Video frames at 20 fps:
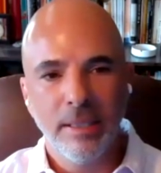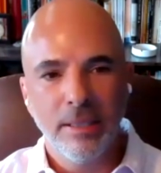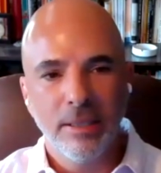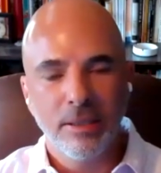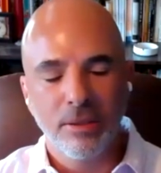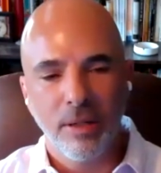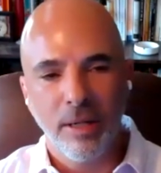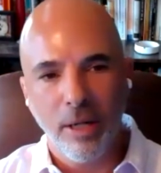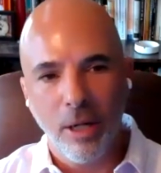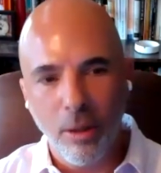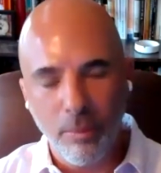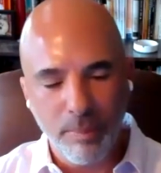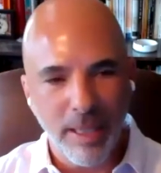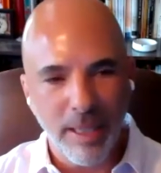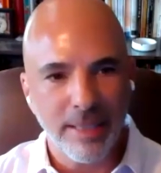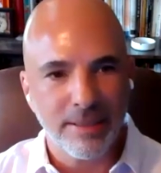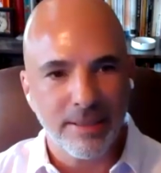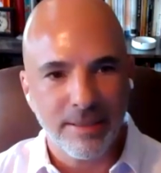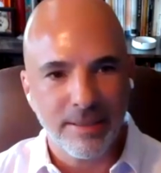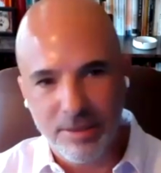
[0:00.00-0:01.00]
So I hope
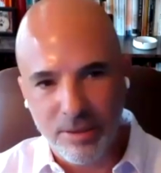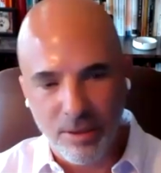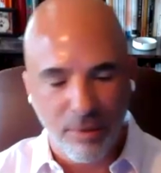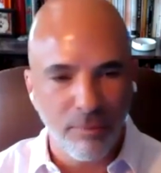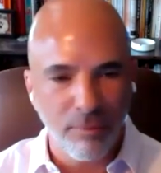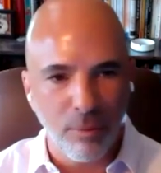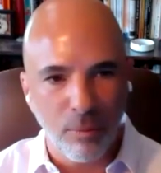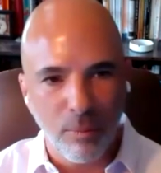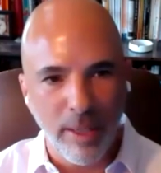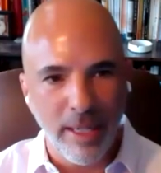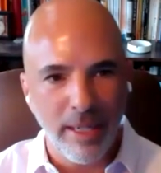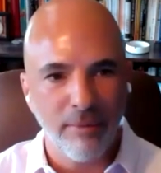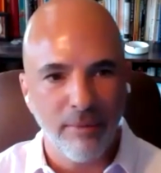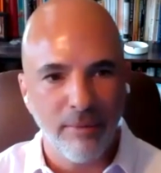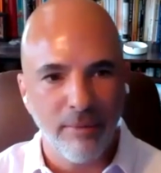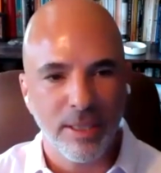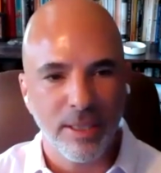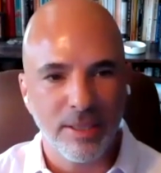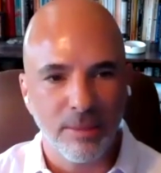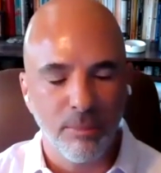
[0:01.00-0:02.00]
that's sort of a way of
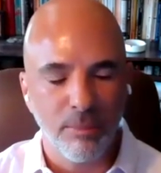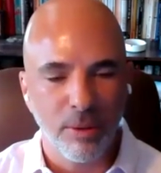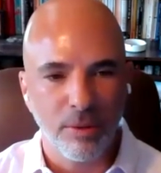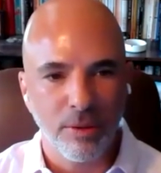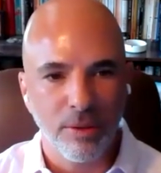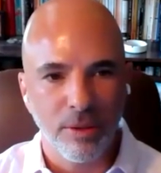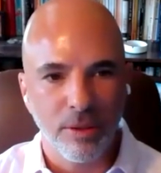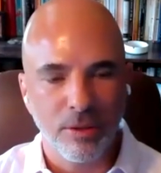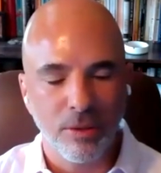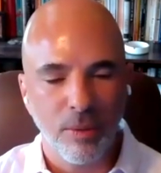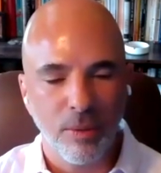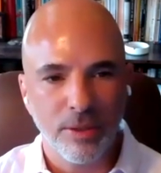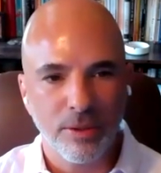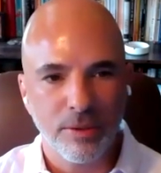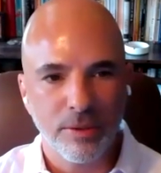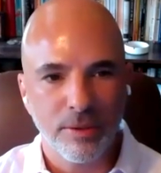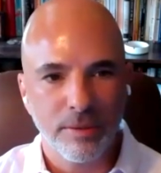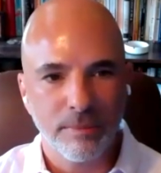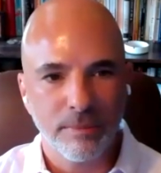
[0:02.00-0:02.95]
addressing both of those questions.